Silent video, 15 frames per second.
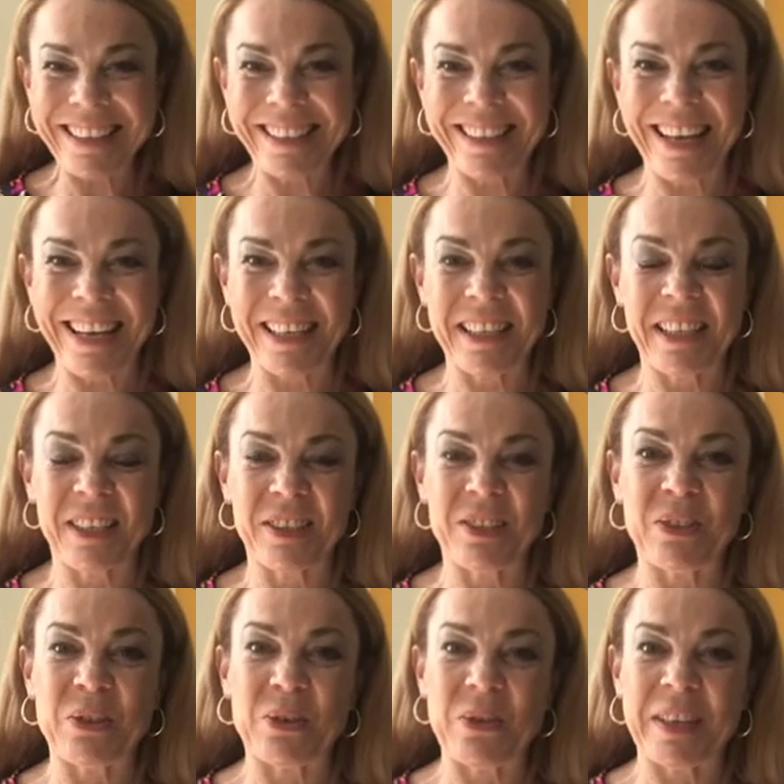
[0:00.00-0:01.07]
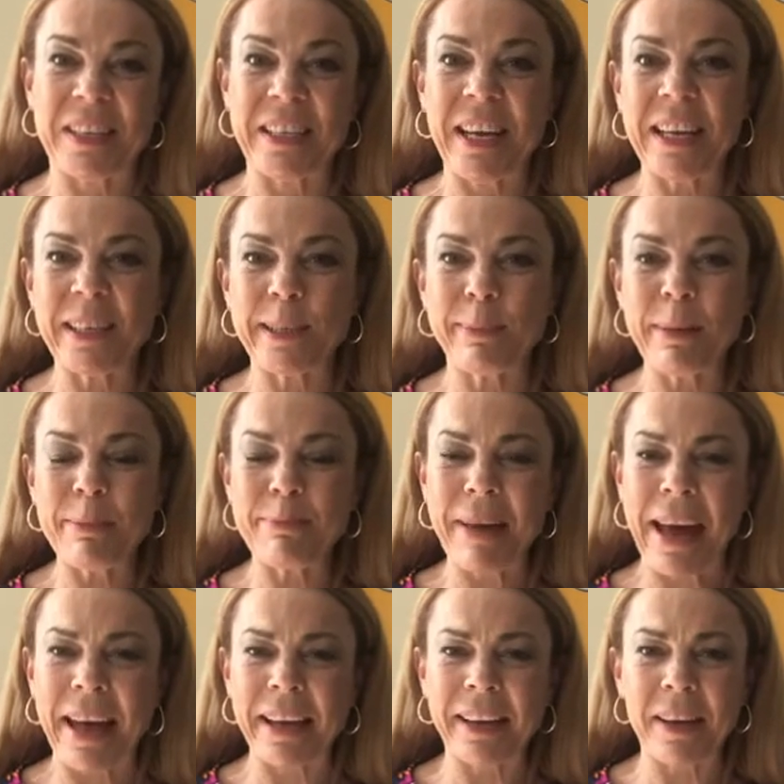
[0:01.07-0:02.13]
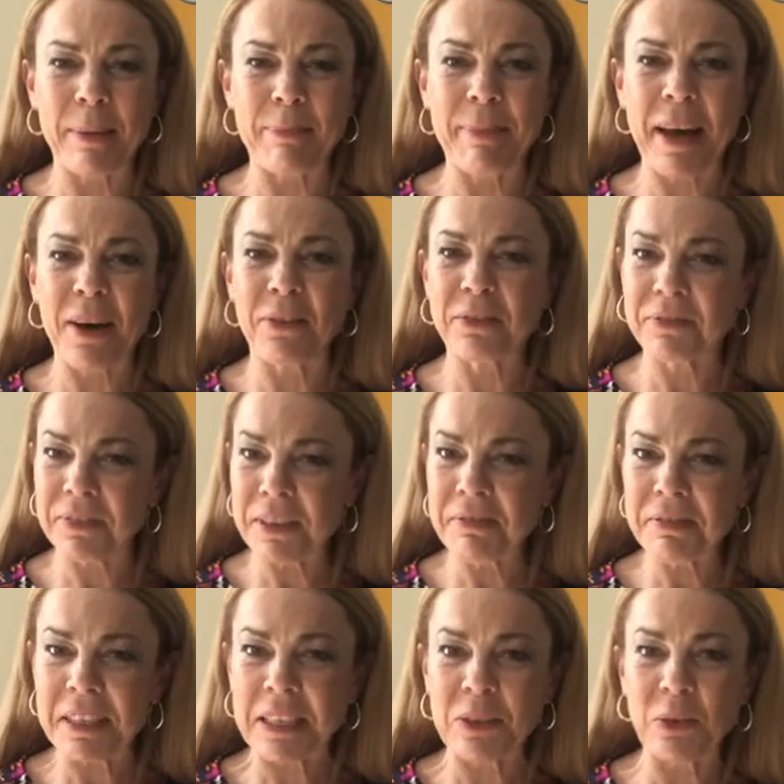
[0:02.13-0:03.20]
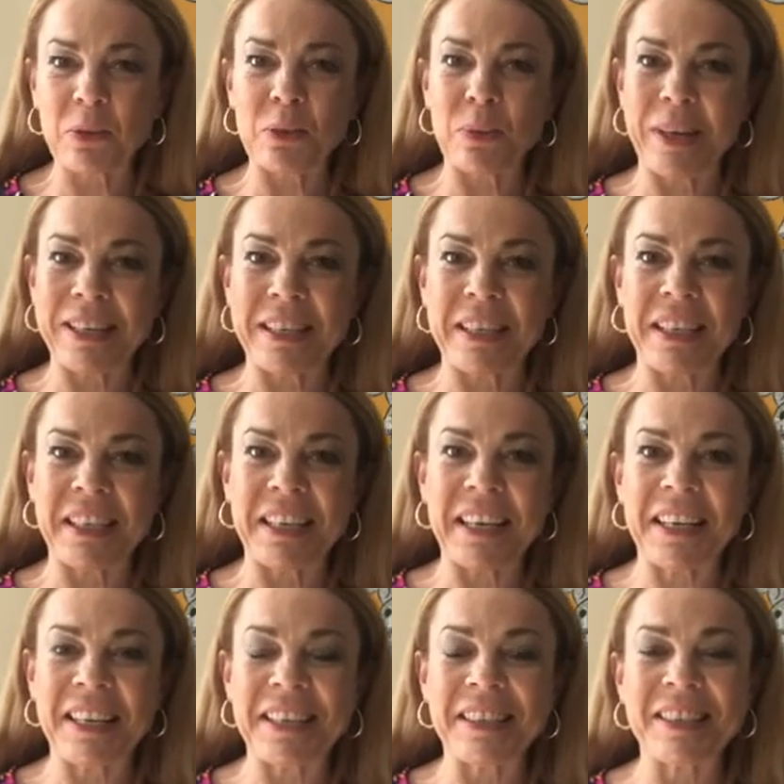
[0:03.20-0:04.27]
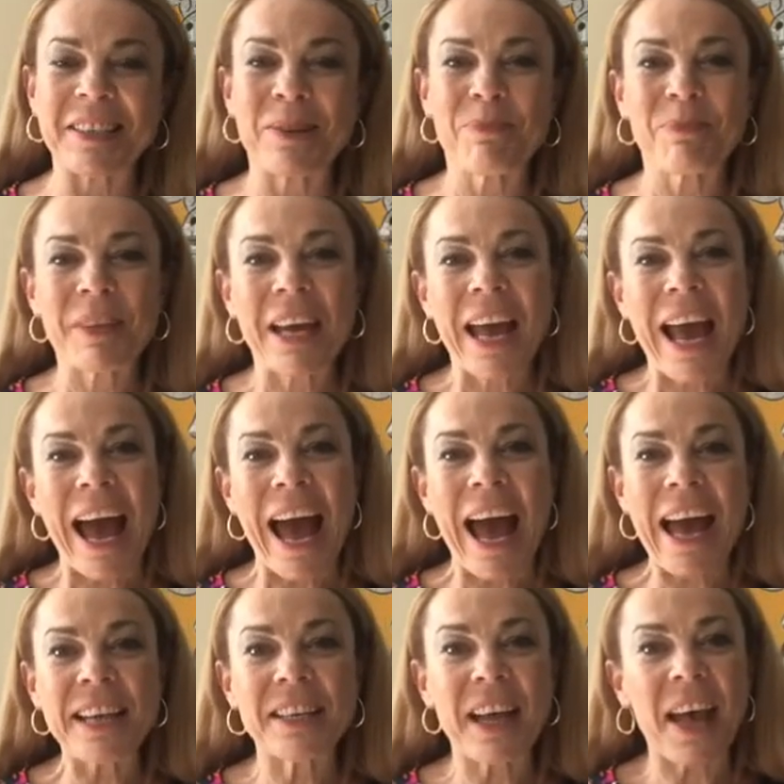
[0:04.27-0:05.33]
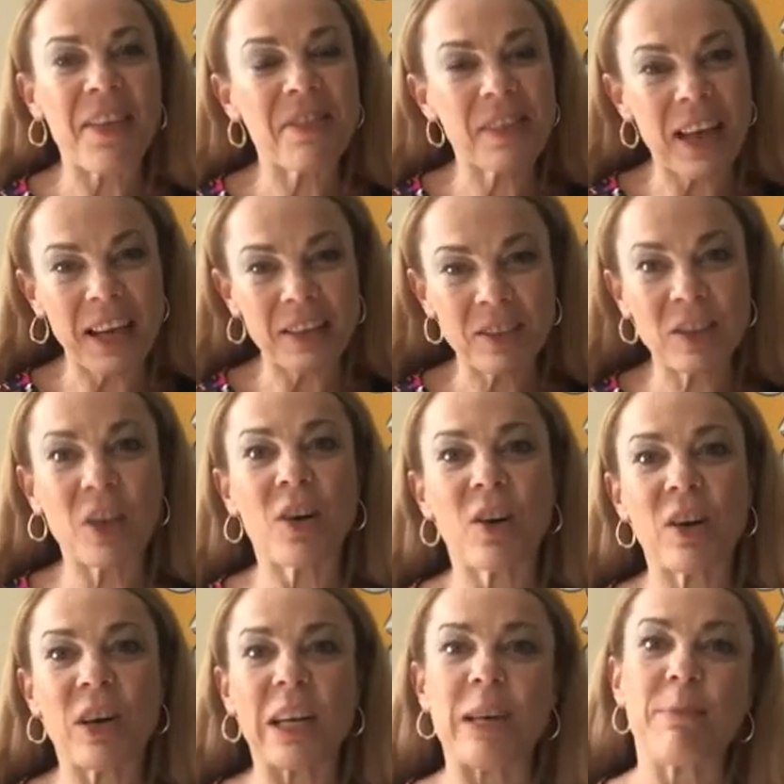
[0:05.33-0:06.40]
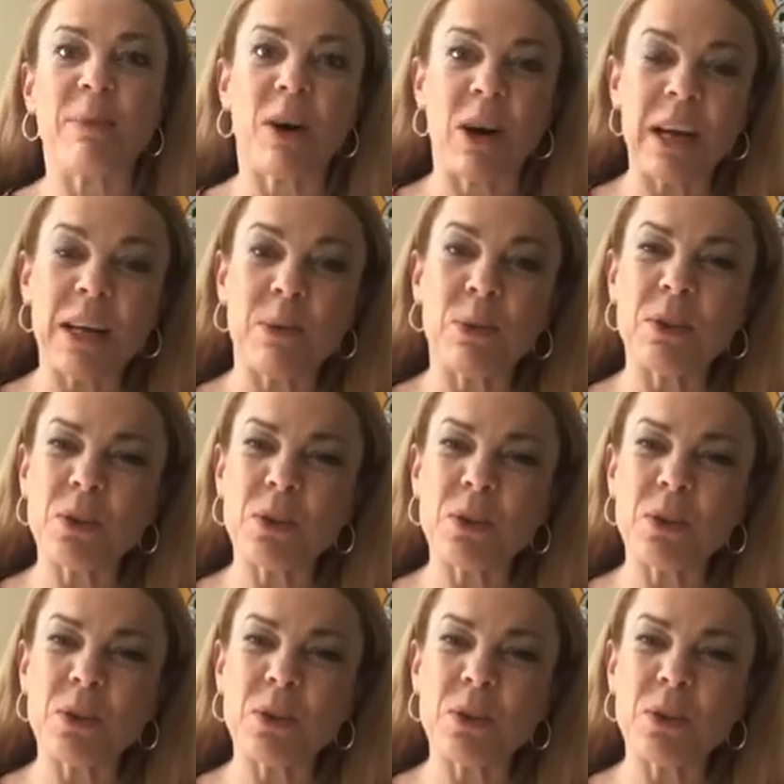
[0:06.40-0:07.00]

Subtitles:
dating story takes me back about 15 or 20 years. And at that time, I was